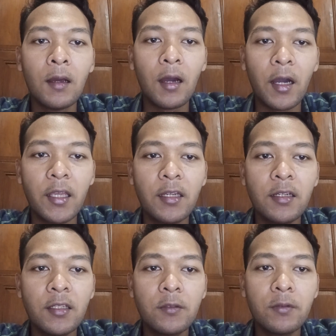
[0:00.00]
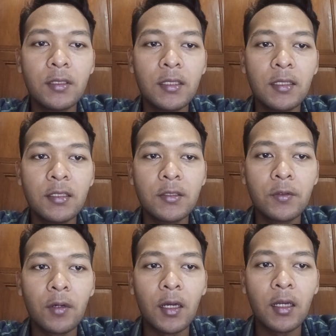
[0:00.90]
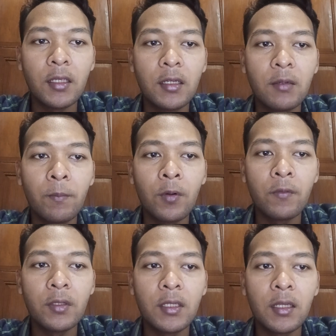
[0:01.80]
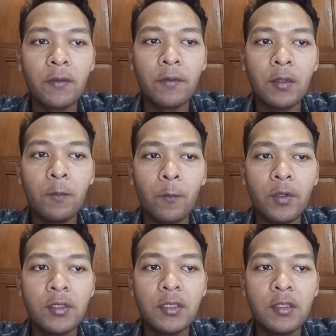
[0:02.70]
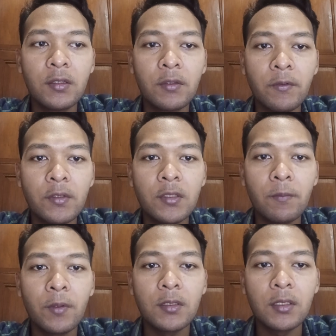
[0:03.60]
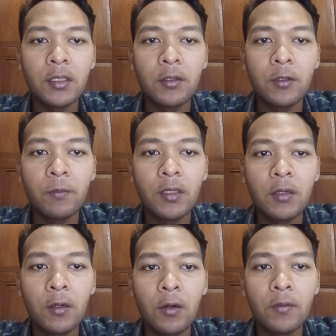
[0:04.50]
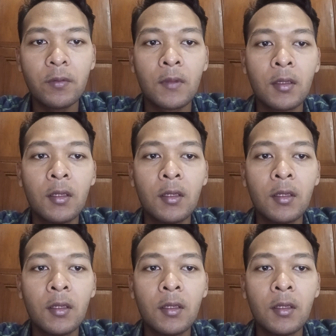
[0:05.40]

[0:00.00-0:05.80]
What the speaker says: Higher inequality leads to higher poverty level, which in turn suppresses economic growth.